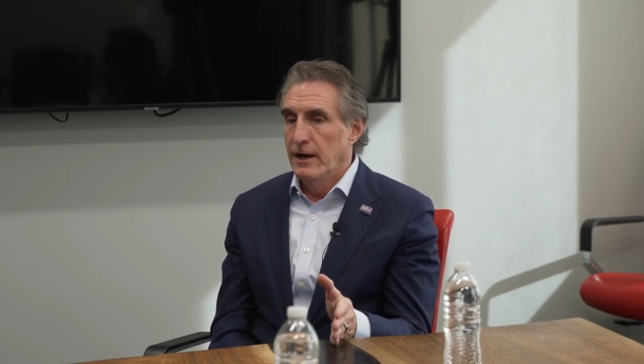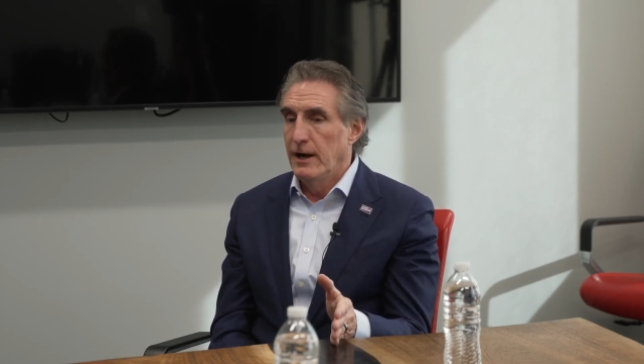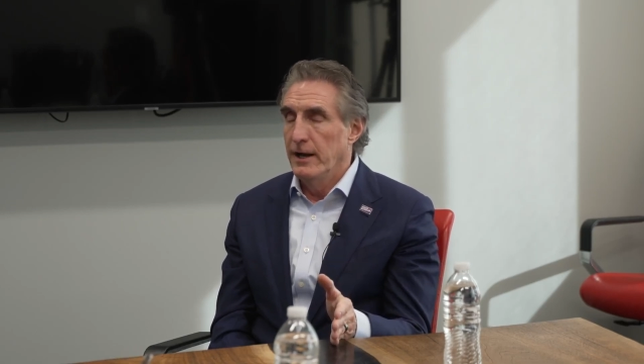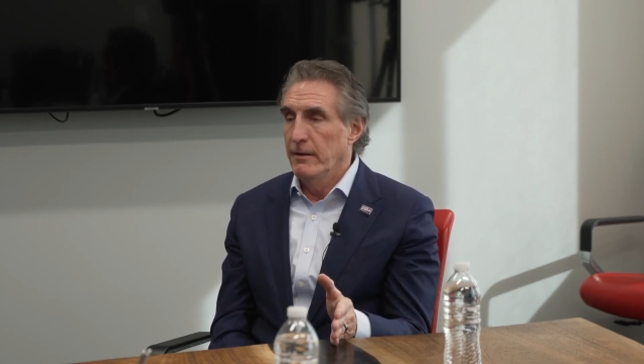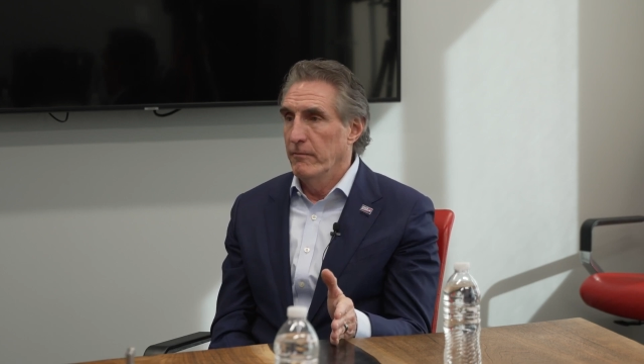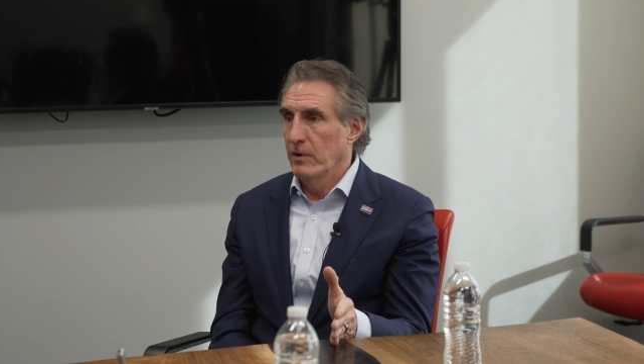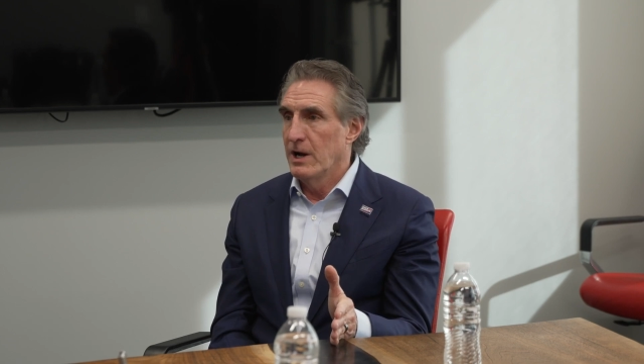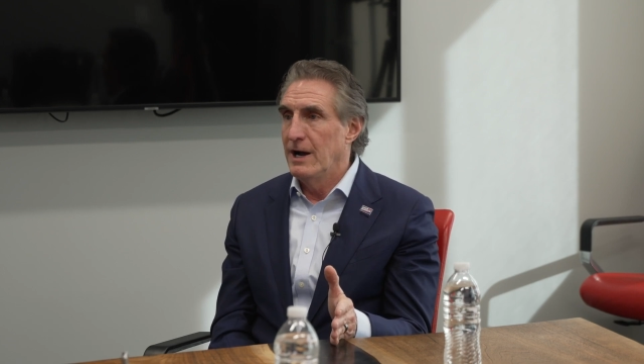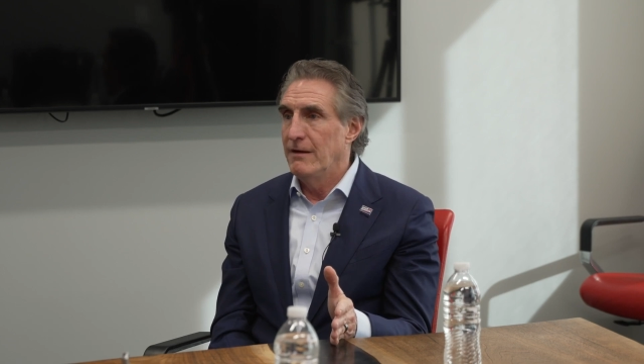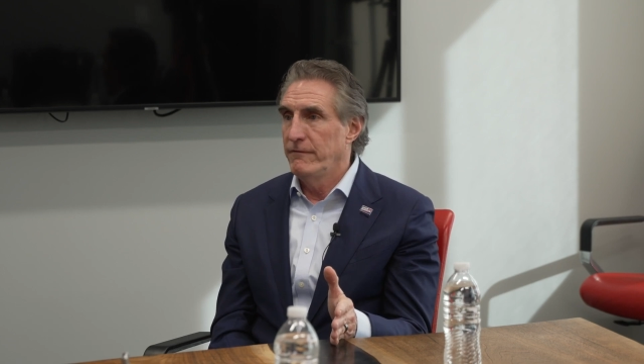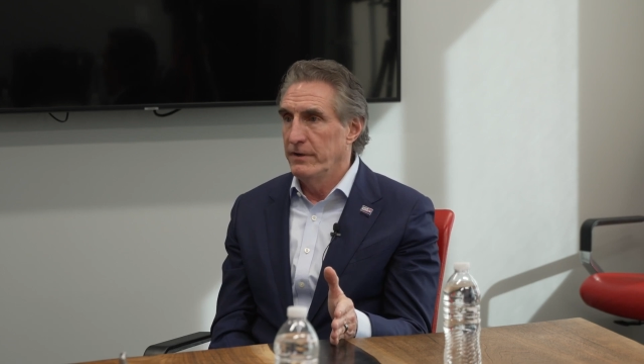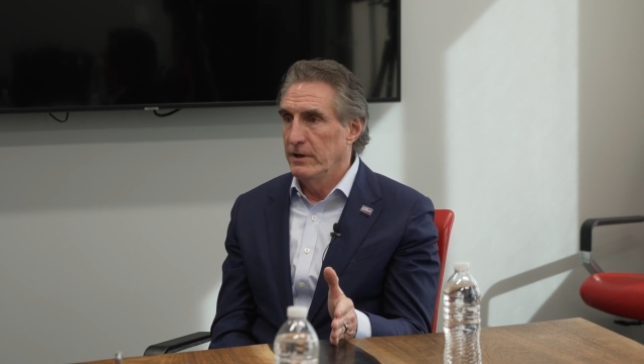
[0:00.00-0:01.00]
I am
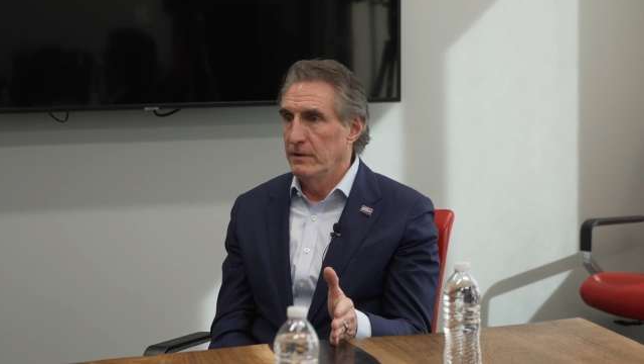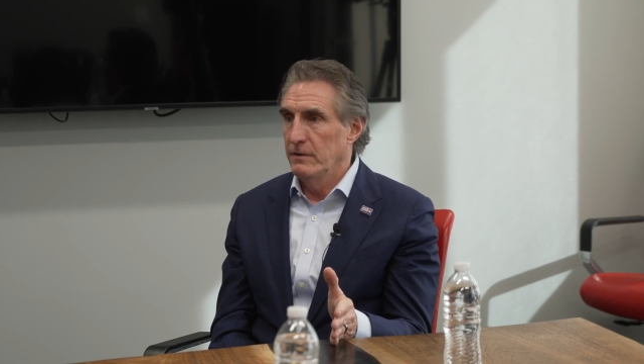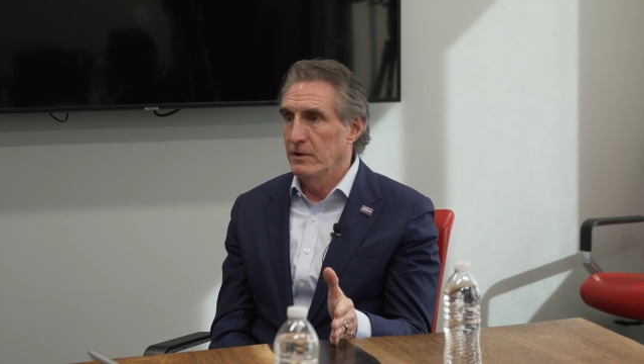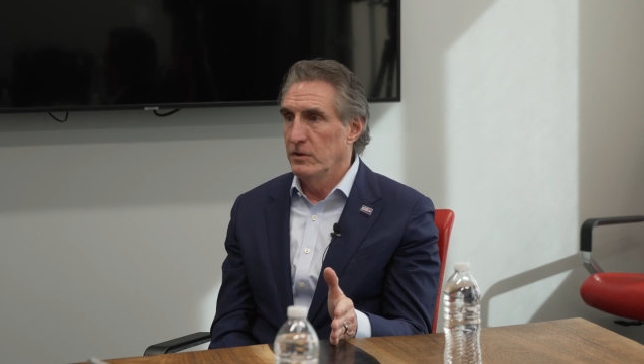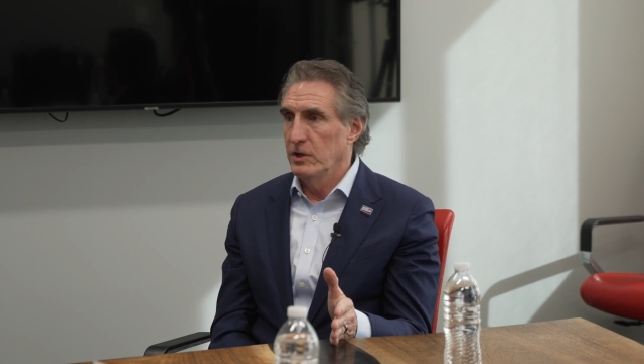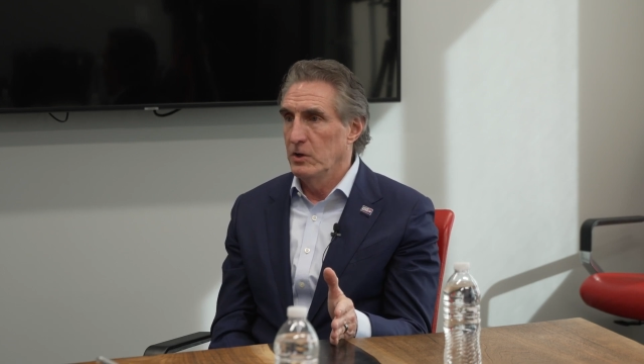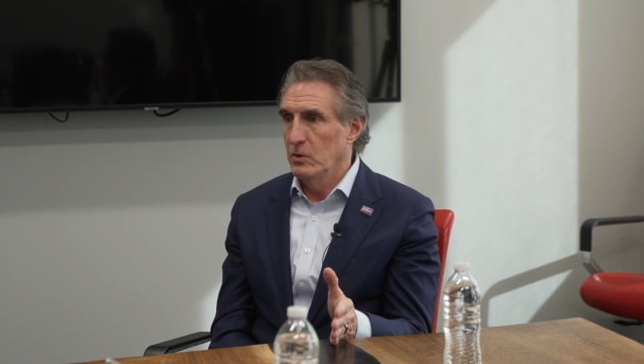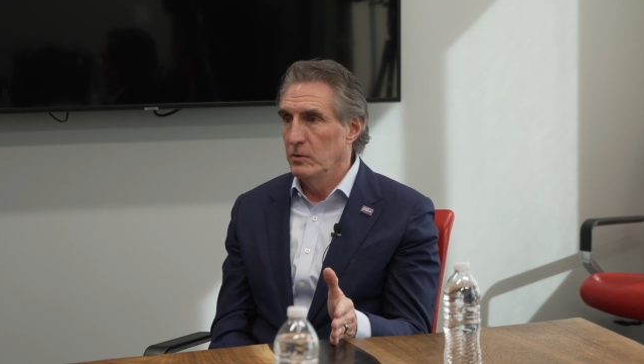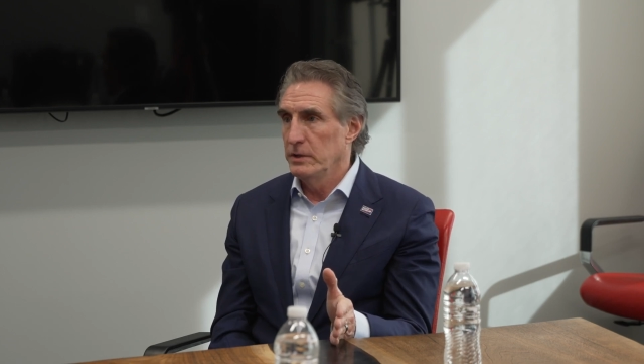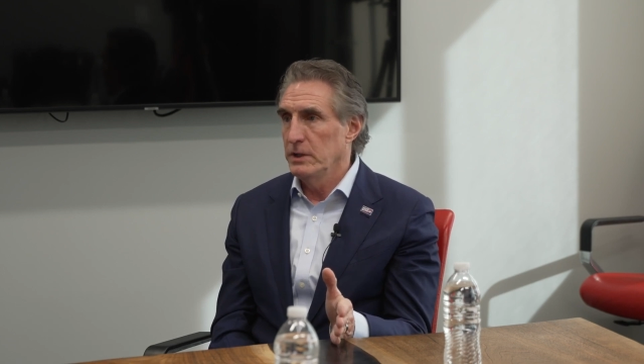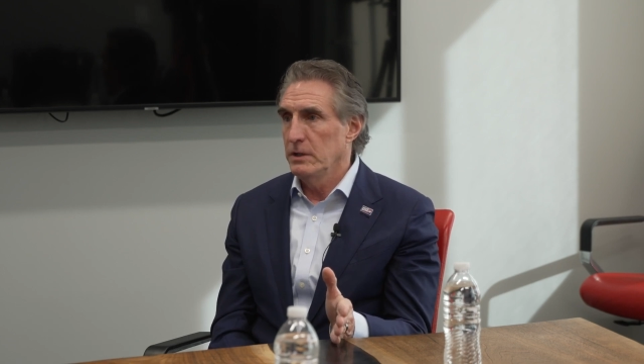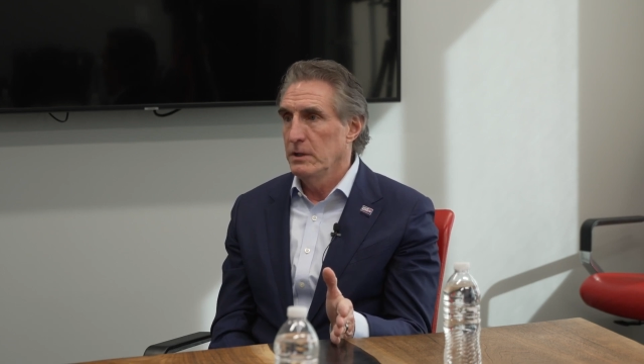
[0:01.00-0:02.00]
confident that the
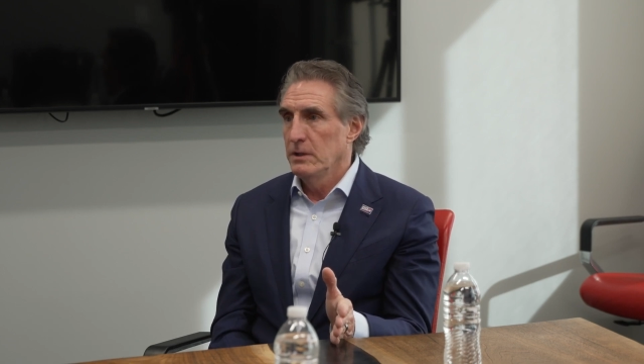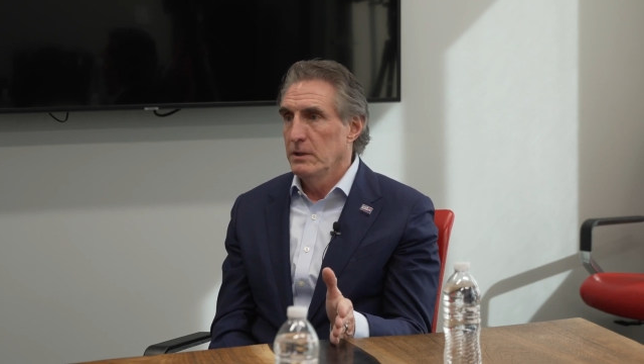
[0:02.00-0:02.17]
only